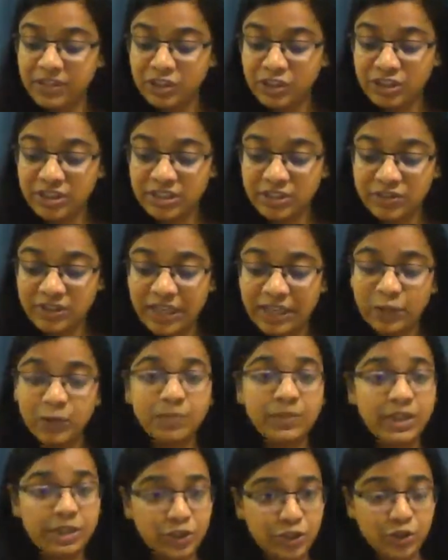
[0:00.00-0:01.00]
just try to
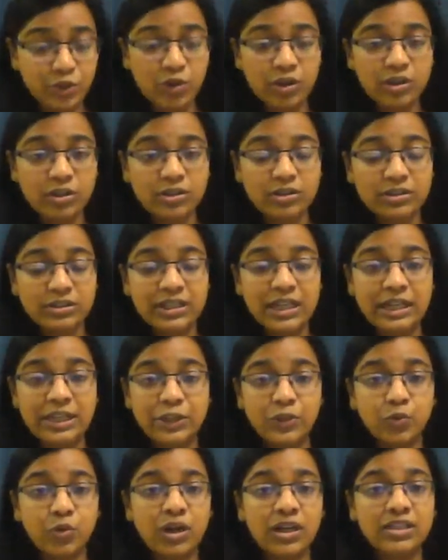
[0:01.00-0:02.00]
make sure
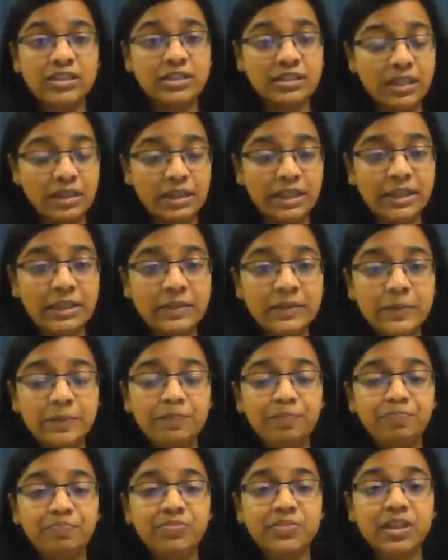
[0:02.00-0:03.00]
that you are studying
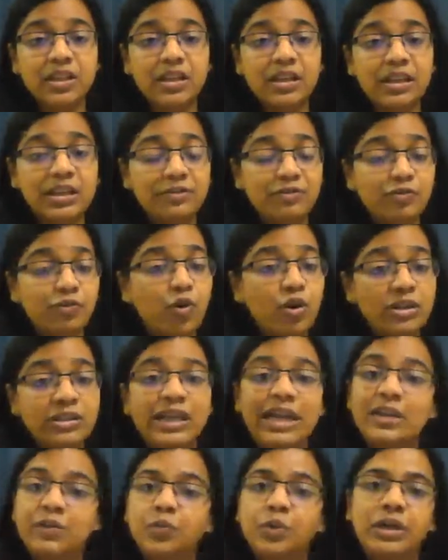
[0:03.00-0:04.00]
for
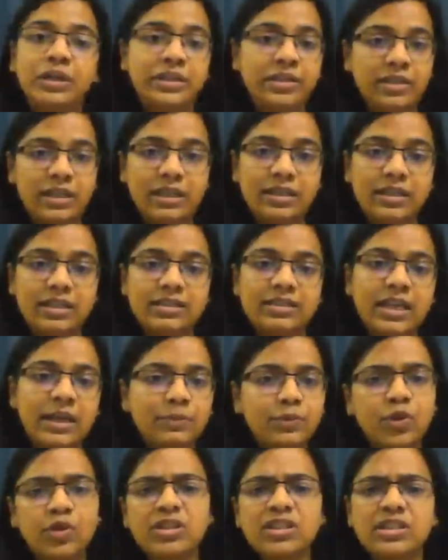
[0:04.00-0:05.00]
that 1 year at least.
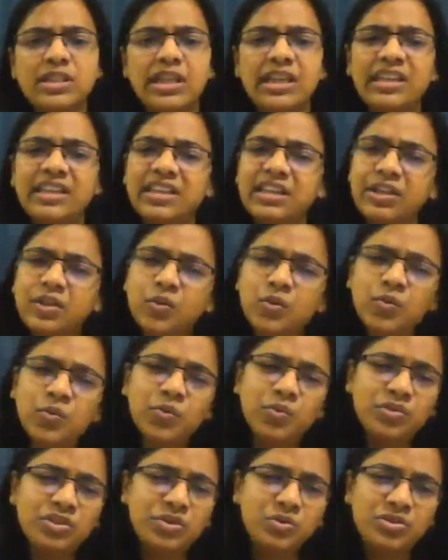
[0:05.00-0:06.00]
I'm not saying
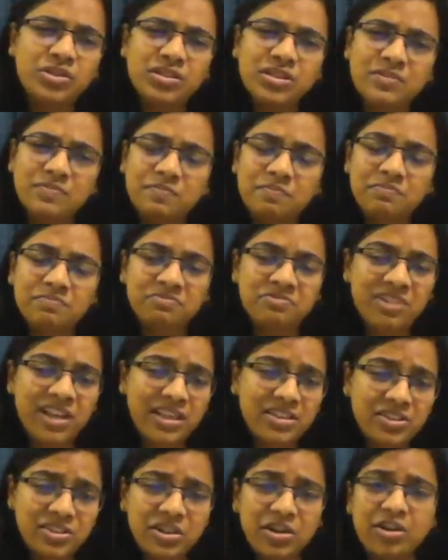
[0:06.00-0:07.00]
you just
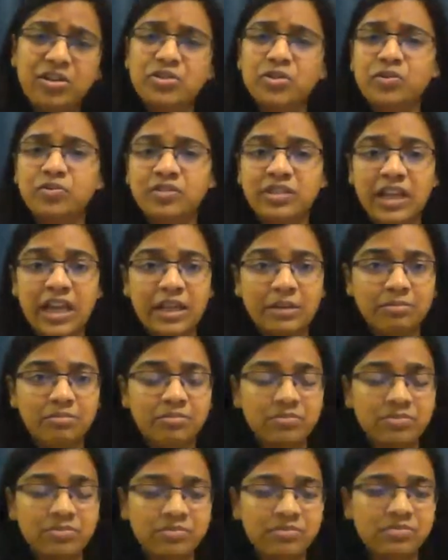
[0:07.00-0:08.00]
waste years of
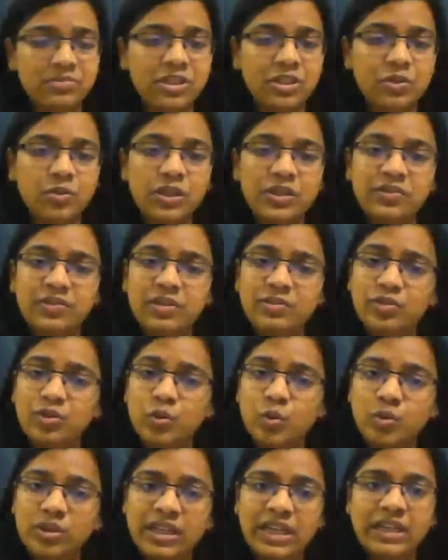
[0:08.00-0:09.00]
time, even if you
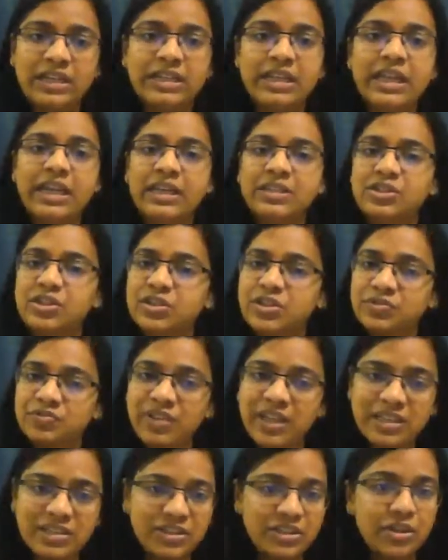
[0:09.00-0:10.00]
don't get gate, just
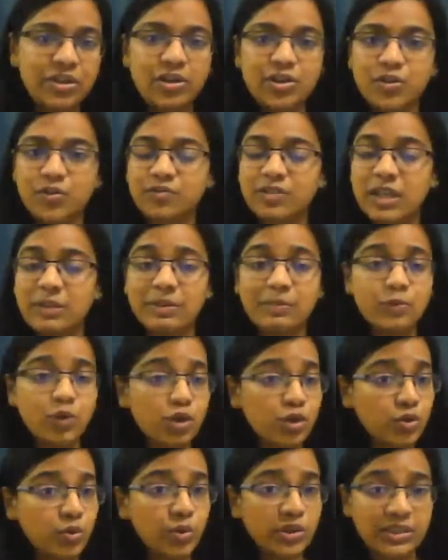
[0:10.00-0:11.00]
waste years of time. I'm
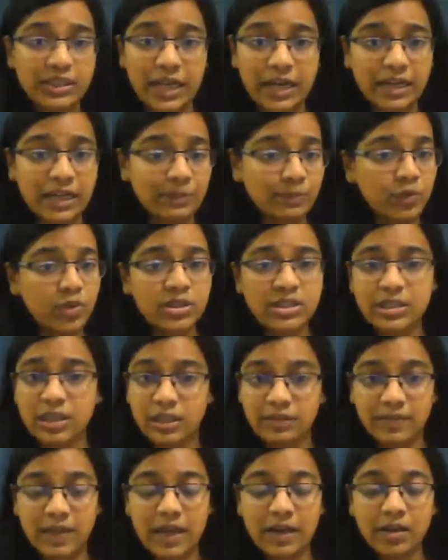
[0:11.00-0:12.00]
not doing that. I'm not
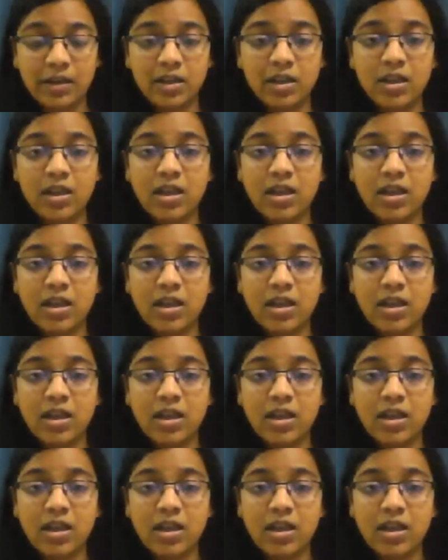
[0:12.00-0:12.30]
saying that.